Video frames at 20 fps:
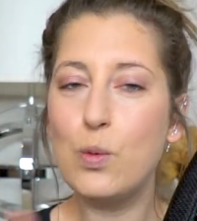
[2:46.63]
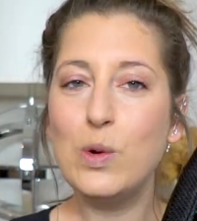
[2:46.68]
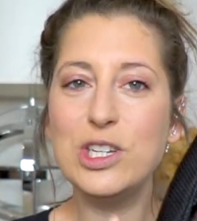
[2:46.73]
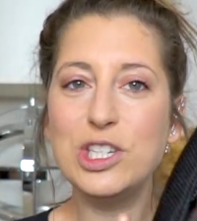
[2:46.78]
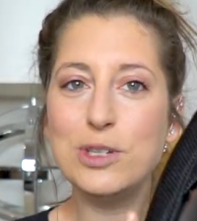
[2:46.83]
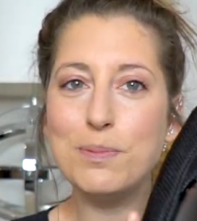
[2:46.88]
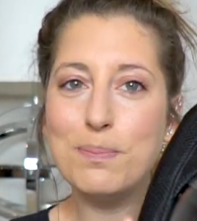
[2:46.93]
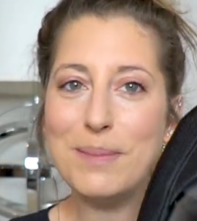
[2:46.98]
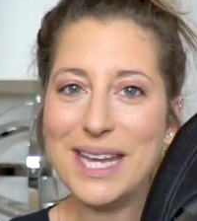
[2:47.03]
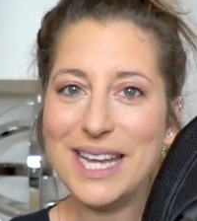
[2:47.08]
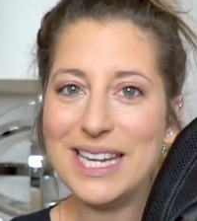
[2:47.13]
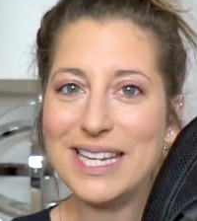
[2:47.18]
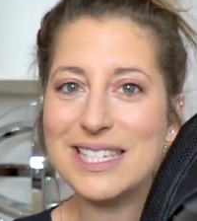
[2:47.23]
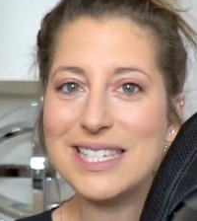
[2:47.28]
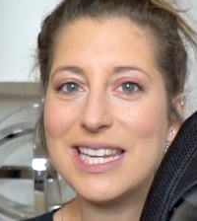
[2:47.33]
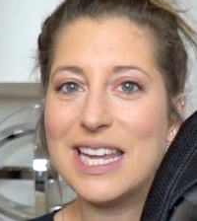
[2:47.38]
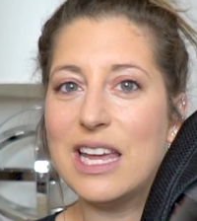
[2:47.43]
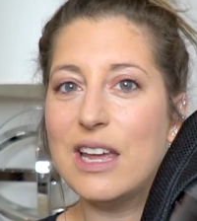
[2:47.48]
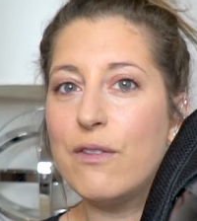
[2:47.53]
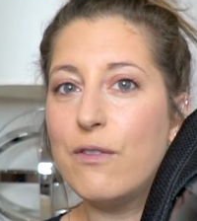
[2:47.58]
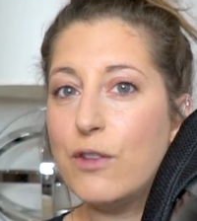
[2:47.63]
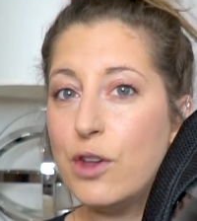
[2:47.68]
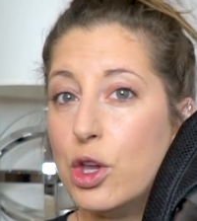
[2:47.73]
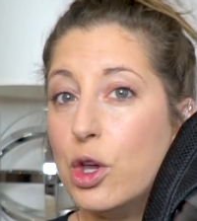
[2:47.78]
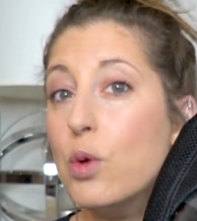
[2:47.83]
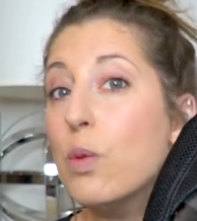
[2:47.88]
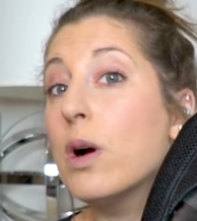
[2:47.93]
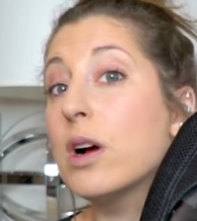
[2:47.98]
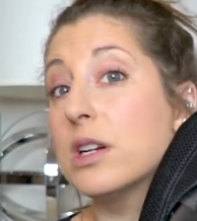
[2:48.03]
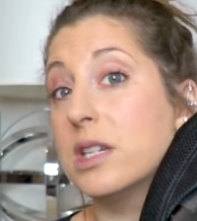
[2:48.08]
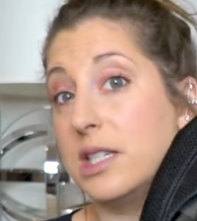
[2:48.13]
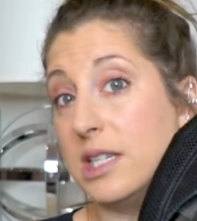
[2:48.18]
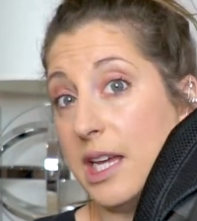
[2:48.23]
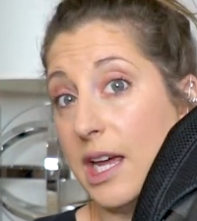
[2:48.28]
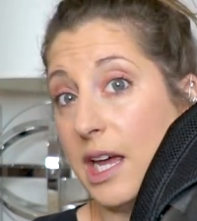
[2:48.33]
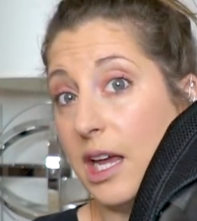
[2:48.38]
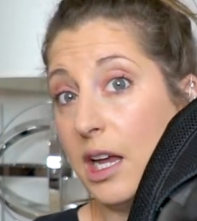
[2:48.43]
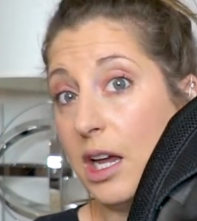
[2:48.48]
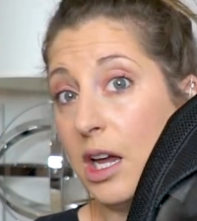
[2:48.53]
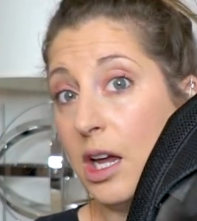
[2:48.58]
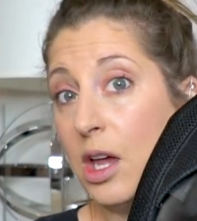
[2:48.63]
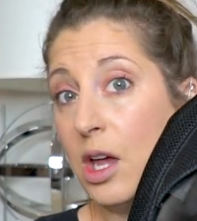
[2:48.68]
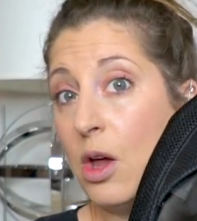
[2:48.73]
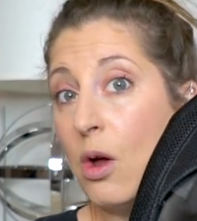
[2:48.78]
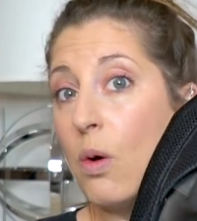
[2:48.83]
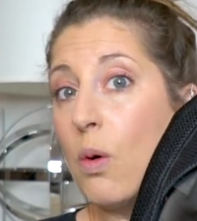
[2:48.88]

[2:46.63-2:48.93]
which means if you are sick